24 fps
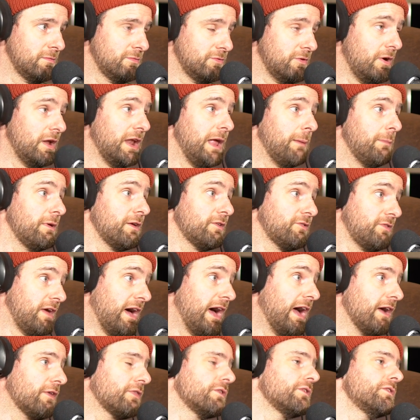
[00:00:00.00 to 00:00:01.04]
dynamic
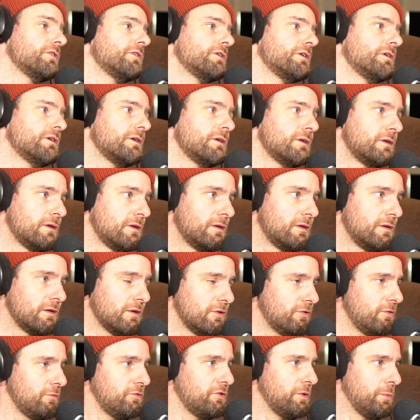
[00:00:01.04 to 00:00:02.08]
sag than because
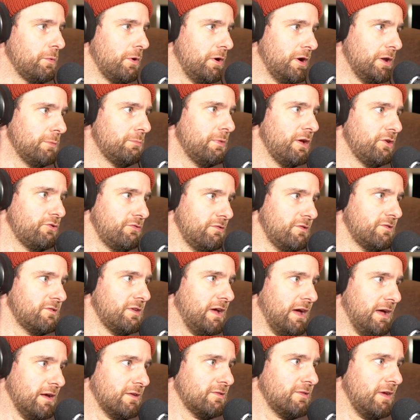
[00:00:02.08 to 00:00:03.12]
obviously we're only measuring
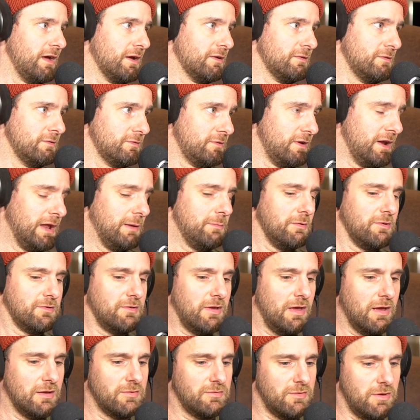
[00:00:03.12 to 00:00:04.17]
static sag, not dynamic
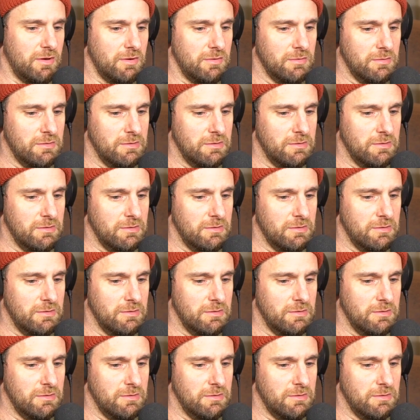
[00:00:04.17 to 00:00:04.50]
sag. So